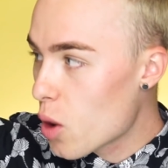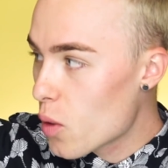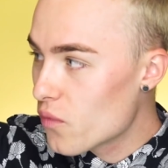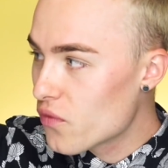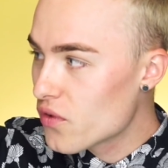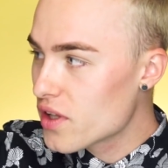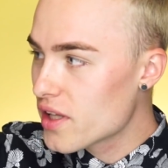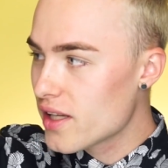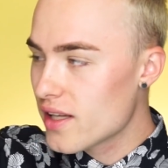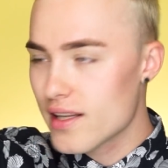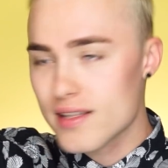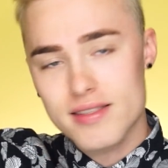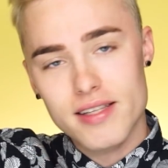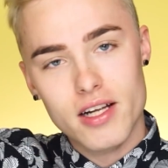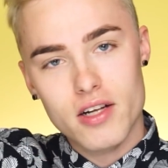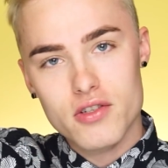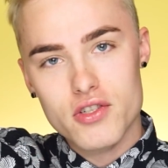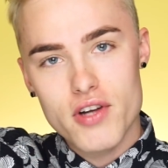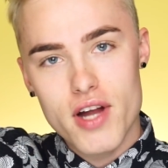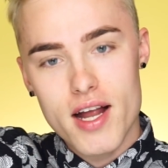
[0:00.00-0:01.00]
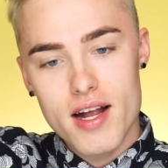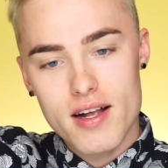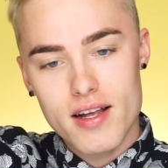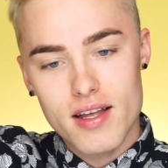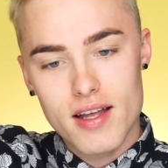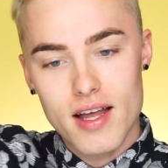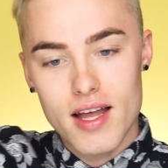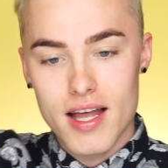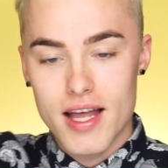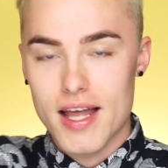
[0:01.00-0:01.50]
hopefully, stay on track.
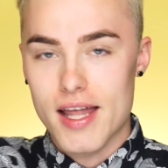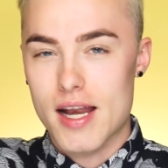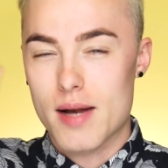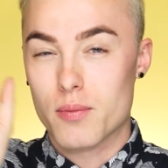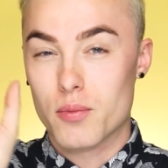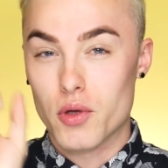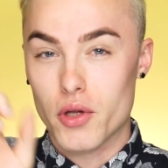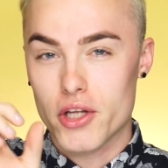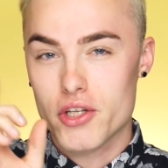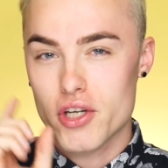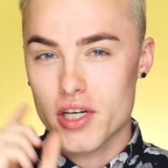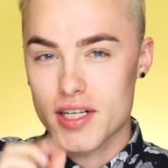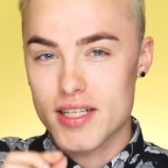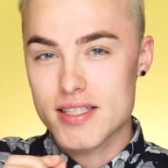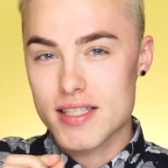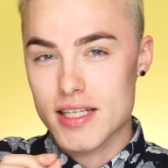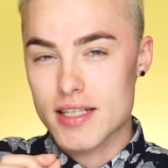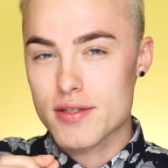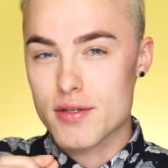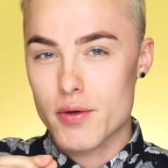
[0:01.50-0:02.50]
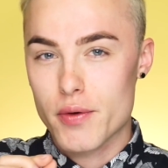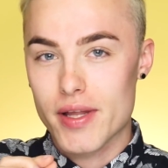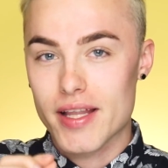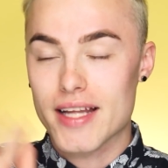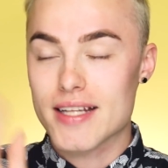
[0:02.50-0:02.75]
And I'm really trying to stick to it.